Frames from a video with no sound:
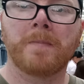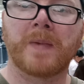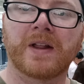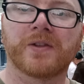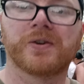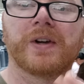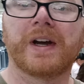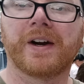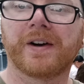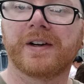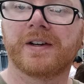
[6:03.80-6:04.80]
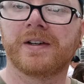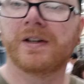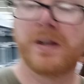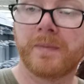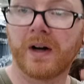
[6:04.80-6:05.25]
my little area,
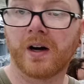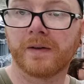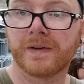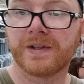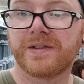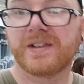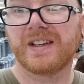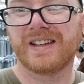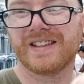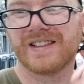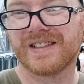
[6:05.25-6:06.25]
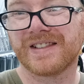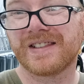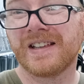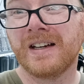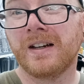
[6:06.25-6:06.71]
my office
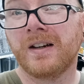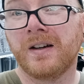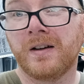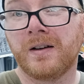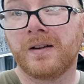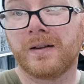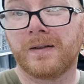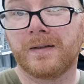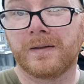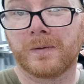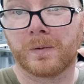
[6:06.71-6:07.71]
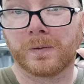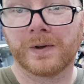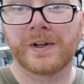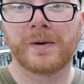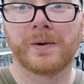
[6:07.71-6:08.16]
is
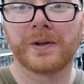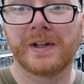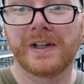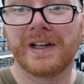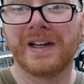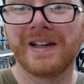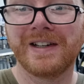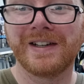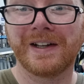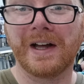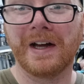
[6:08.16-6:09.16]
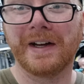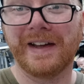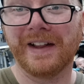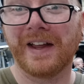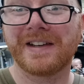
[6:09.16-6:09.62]
really, really, uh,
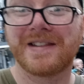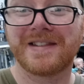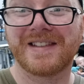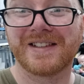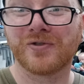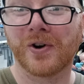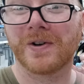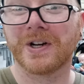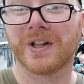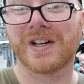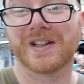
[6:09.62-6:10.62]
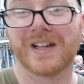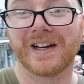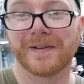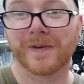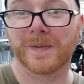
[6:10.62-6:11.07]
it likes to draw in a lot of
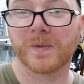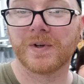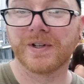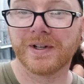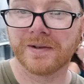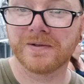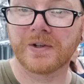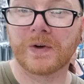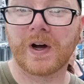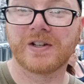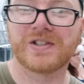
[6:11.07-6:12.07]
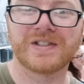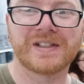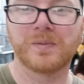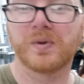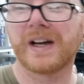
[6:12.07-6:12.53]
light from the window, so I just
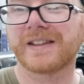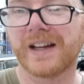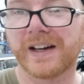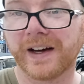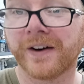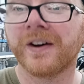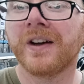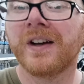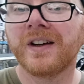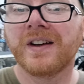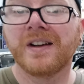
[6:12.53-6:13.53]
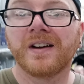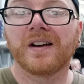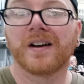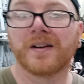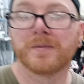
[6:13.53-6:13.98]
need to black that out
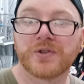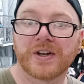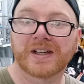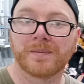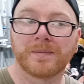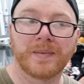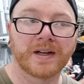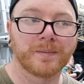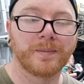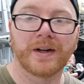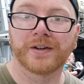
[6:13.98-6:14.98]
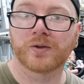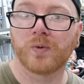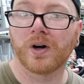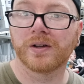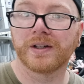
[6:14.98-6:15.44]
um, so I can make better
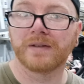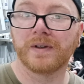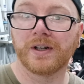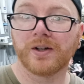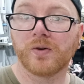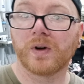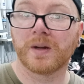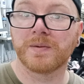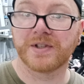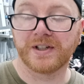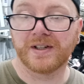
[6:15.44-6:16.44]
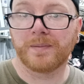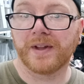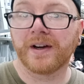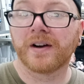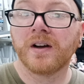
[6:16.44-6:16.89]
quality video while I'm sitting up
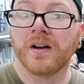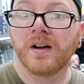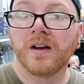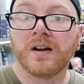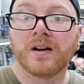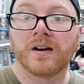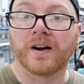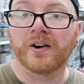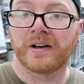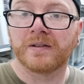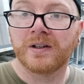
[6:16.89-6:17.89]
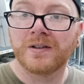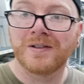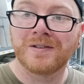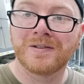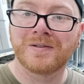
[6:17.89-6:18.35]
there. All right,
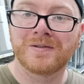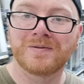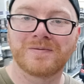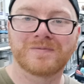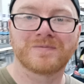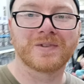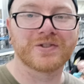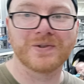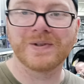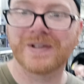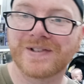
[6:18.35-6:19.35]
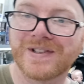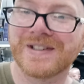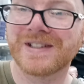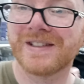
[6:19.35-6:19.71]
let's do this.